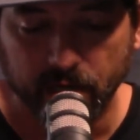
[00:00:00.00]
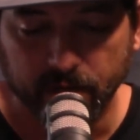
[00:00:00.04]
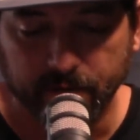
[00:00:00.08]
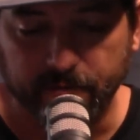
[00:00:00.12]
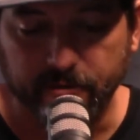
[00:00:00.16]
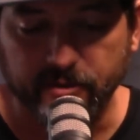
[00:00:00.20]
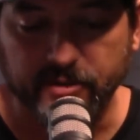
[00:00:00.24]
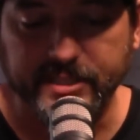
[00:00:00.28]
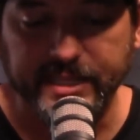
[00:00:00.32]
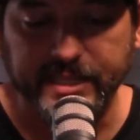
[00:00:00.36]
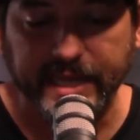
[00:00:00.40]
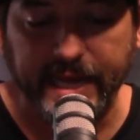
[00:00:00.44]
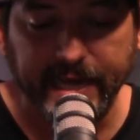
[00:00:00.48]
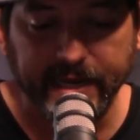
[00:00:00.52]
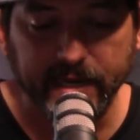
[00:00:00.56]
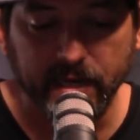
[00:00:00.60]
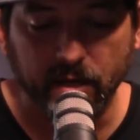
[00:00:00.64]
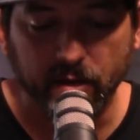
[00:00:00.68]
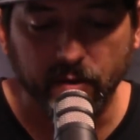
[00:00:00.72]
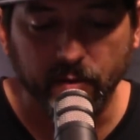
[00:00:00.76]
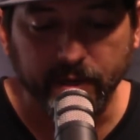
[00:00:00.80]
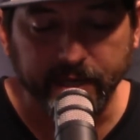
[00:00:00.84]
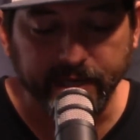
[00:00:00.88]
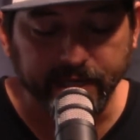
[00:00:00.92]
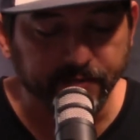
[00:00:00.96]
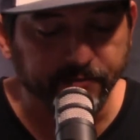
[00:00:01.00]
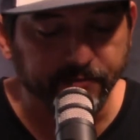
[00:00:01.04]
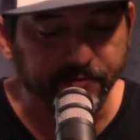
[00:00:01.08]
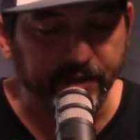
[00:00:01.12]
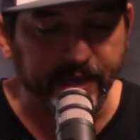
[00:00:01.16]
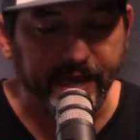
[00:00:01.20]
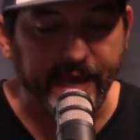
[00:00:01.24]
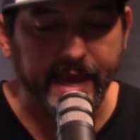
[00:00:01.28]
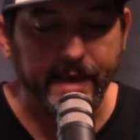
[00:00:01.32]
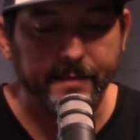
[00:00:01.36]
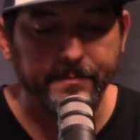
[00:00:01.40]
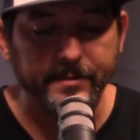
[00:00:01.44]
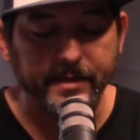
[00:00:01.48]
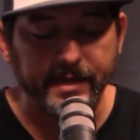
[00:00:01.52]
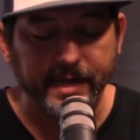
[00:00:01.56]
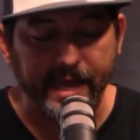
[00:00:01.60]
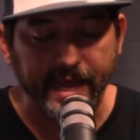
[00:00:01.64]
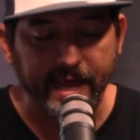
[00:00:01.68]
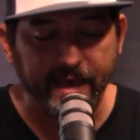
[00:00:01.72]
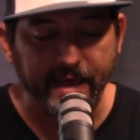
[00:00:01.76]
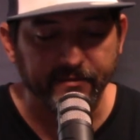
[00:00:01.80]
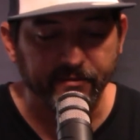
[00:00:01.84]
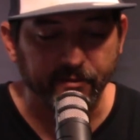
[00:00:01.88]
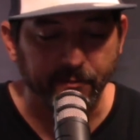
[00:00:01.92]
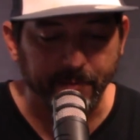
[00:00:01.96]
siloing, if you happen to
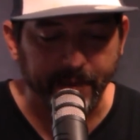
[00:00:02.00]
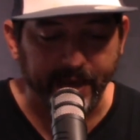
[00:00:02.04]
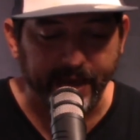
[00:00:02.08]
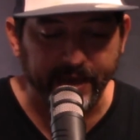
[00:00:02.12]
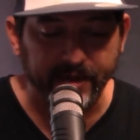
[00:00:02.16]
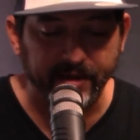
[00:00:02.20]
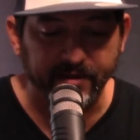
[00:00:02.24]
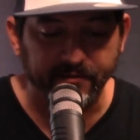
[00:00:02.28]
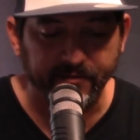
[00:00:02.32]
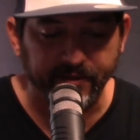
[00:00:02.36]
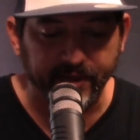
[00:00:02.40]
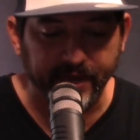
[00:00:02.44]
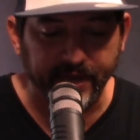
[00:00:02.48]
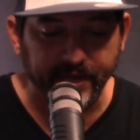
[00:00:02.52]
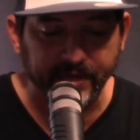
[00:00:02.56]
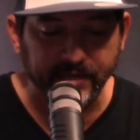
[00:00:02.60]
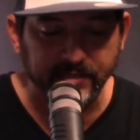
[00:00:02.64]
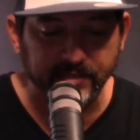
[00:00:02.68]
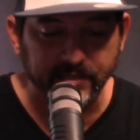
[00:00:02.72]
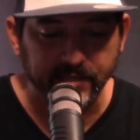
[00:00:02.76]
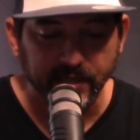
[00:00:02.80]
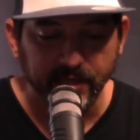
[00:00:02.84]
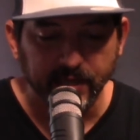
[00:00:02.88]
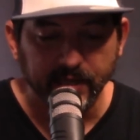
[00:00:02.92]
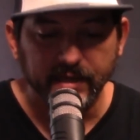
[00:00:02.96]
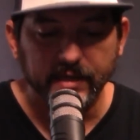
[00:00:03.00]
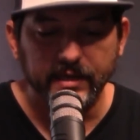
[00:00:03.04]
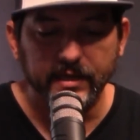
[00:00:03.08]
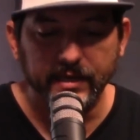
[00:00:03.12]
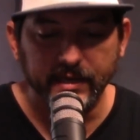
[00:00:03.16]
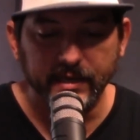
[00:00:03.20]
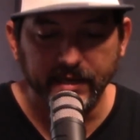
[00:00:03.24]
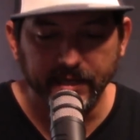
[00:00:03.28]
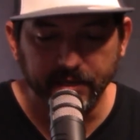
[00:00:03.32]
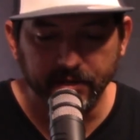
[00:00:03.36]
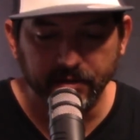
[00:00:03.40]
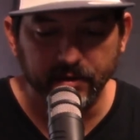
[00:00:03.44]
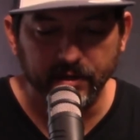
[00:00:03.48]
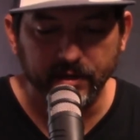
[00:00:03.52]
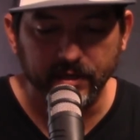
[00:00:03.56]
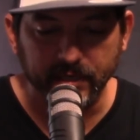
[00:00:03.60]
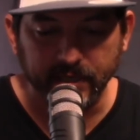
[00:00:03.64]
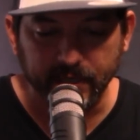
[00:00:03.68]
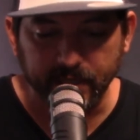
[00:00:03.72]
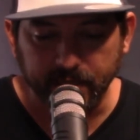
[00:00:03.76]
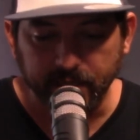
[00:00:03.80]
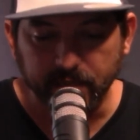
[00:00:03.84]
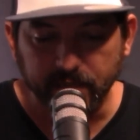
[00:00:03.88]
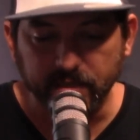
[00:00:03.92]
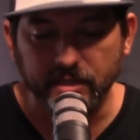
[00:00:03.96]
have a bad device,
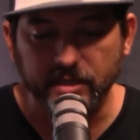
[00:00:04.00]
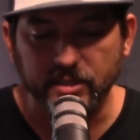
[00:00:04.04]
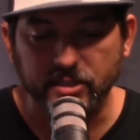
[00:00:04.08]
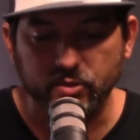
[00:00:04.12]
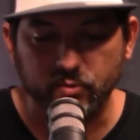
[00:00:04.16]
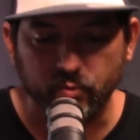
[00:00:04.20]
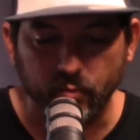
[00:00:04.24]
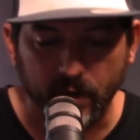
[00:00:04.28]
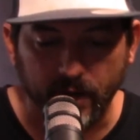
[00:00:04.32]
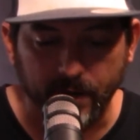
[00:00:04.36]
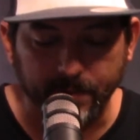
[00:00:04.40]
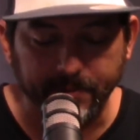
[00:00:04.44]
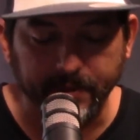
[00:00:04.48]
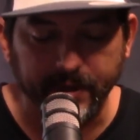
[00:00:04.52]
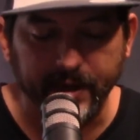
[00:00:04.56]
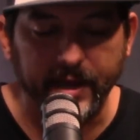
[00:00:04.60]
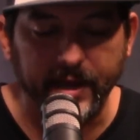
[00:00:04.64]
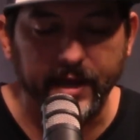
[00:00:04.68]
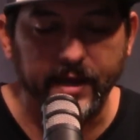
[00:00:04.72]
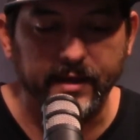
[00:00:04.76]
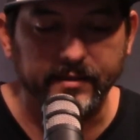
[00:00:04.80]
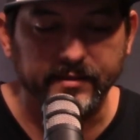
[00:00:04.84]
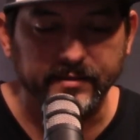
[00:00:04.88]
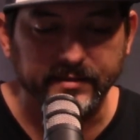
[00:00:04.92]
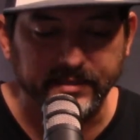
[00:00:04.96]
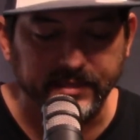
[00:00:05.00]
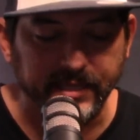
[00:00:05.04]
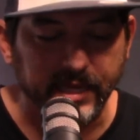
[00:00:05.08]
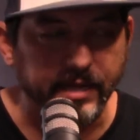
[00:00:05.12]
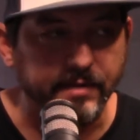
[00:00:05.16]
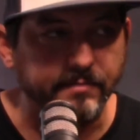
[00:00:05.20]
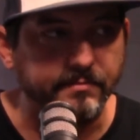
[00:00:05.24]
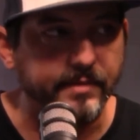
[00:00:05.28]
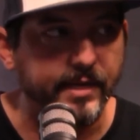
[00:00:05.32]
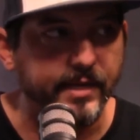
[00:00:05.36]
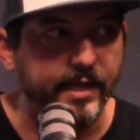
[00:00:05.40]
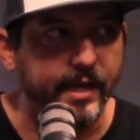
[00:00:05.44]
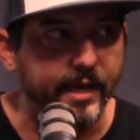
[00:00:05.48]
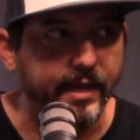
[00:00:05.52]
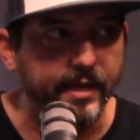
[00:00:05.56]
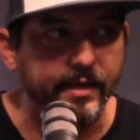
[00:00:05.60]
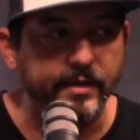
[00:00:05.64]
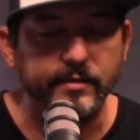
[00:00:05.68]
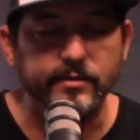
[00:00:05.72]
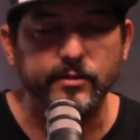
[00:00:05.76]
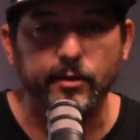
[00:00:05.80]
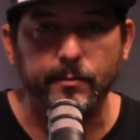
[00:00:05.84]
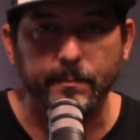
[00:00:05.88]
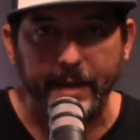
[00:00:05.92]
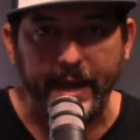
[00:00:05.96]
literally you swap it out same day,
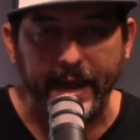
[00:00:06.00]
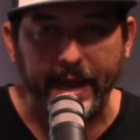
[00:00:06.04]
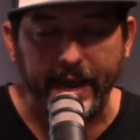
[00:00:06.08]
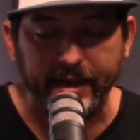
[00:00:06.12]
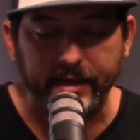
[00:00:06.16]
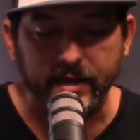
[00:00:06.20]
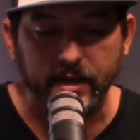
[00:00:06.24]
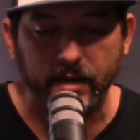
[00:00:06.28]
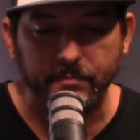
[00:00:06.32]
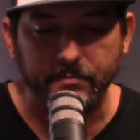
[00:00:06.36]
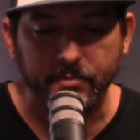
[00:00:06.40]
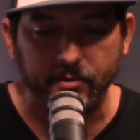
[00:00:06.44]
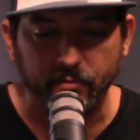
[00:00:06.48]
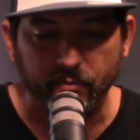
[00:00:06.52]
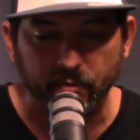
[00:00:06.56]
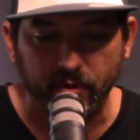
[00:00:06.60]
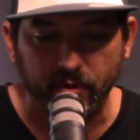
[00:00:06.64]
you're back up and